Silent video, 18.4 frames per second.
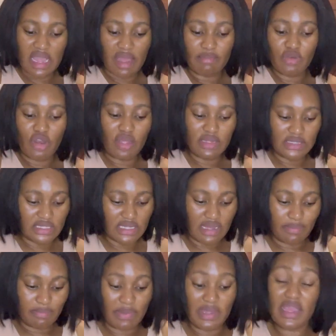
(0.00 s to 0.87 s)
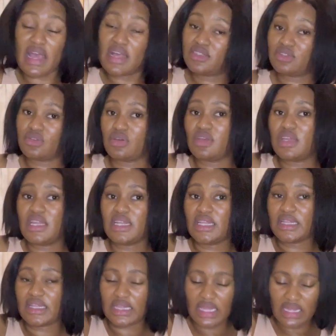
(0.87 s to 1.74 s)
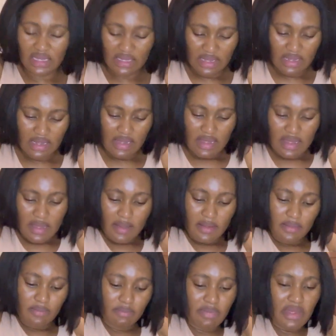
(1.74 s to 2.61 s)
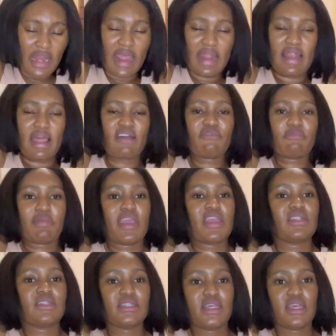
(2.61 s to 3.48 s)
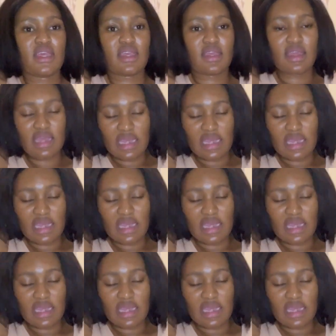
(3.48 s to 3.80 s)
I'm not Picasso or anything, but I love painting.